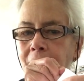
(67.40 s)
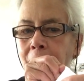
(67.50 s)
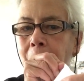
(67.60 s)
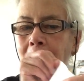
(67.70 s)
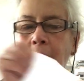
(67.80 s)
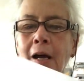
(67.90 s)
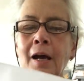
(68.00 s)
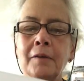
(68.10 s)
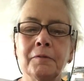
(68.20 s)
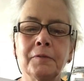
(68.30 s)
Do
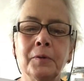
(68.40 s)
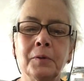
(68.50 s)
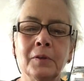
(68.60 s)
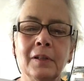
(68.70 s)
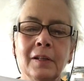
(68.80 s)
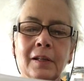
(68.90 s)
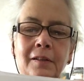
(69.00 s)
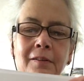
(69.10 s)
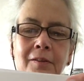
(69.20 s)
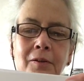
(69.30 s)
not fold it
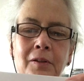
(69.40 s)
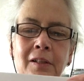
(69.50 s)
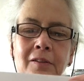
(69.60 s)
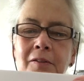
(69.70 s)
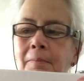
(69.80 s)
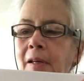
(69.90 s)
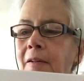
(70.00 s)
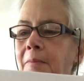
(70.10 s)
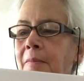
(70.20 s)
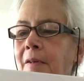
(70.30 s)
yet. You need to
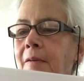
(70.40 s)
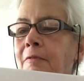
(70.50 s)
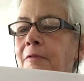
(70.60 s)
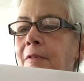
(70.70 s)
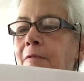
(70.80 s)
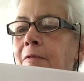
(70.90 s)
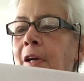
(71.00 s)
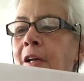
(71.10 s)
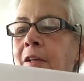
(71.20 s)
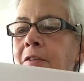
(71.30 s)
make them
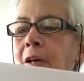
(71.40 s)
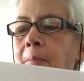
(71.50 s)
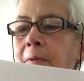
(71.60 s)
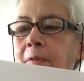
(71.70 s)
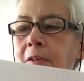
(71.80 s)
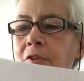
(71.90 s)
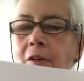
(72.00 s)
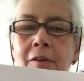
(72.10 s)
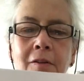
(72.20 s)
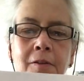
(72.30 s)
right on top of each
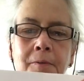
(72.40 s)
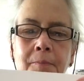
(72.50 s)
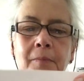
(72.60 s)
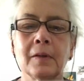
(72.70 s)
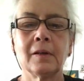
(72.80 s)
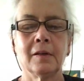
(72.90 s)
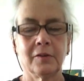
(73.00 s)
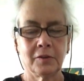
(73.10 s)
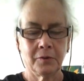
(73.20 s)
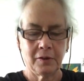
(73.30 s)
other
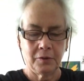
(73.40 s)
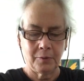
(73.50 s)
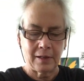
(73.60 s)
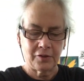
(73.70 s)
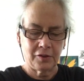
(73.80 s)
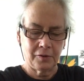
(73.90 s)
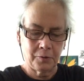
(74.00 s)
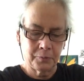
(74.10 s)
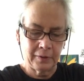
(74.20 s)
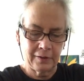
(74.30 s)
so that you actually
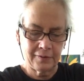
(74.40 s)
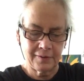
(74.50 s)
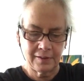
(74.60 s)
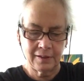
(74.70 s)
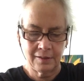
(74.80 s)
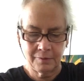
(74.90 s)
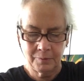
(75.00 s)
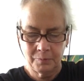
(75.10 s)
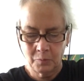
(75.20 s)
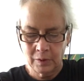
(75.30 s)
only see
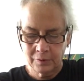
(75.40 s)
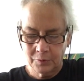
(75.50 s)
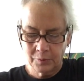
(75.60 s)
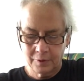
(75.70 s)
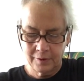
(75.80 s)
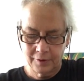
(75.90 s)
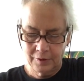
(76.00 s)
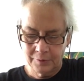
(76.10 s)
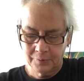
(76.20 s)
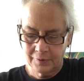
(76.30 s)
one corner. You
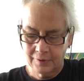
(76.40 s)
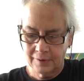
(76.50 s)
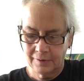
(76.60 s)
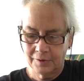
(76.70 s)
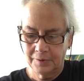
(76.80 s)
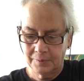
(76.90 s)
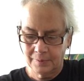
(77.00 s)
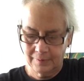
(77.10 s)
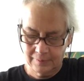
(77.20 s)
don't see two.